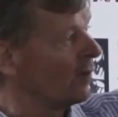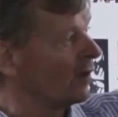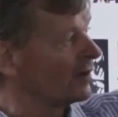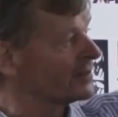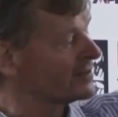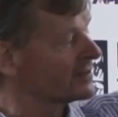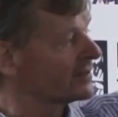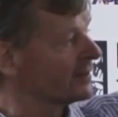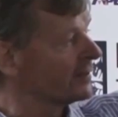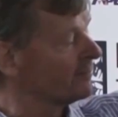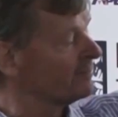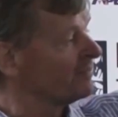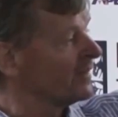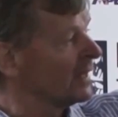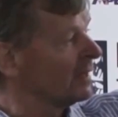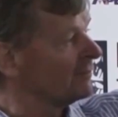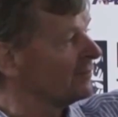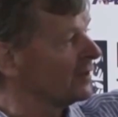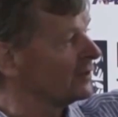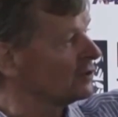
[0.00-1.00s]
the mosque,
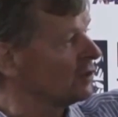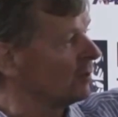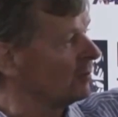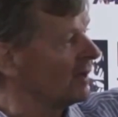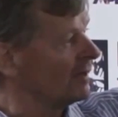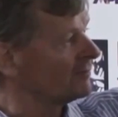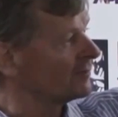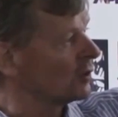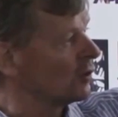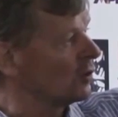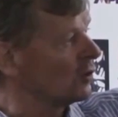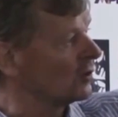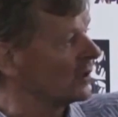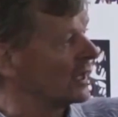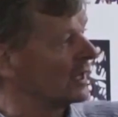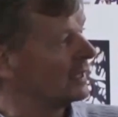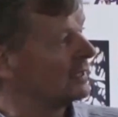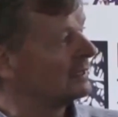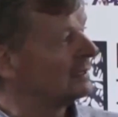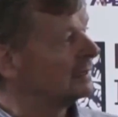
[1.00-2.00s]
if the top left
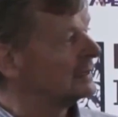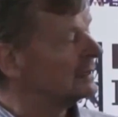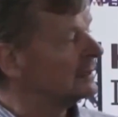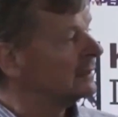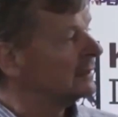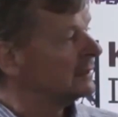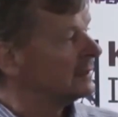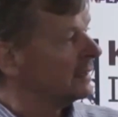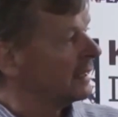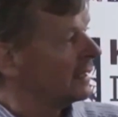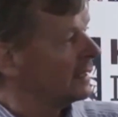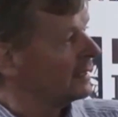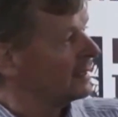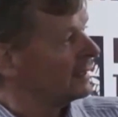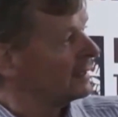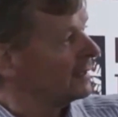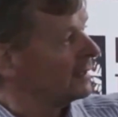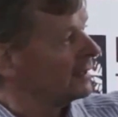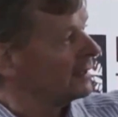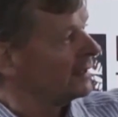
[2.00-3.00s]
corner,
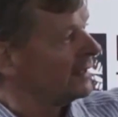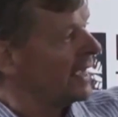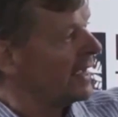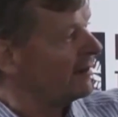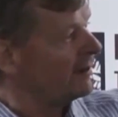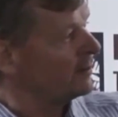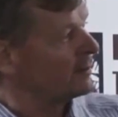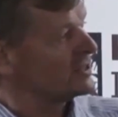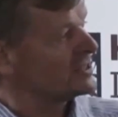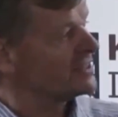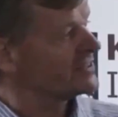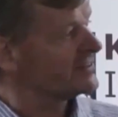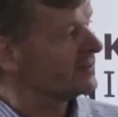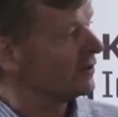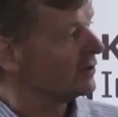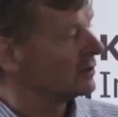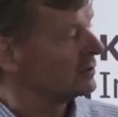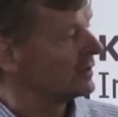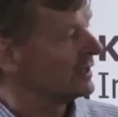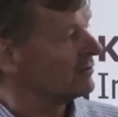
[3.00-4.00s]
the area which is
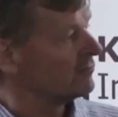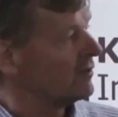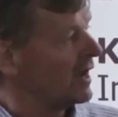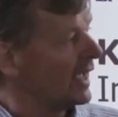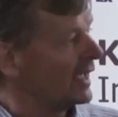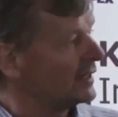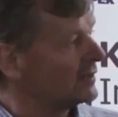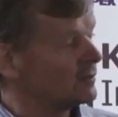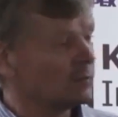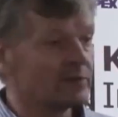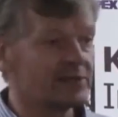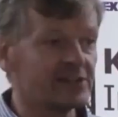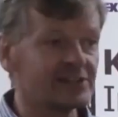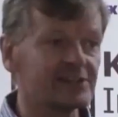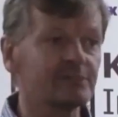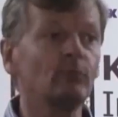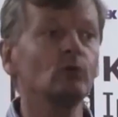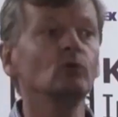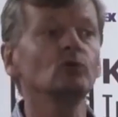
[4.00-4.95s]
circled in red was a